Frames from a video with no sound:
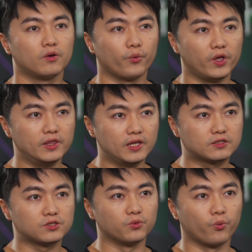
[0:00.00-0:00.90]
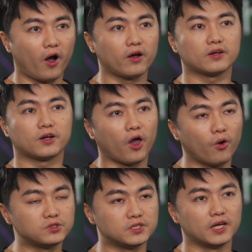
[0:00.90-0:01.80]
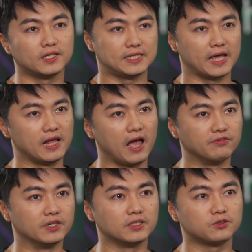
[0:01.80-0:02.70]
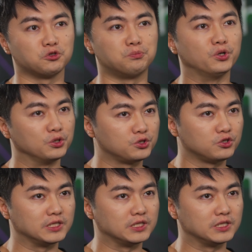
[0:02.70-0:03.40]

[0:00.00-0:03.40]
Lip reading: We need to work closer than ever to push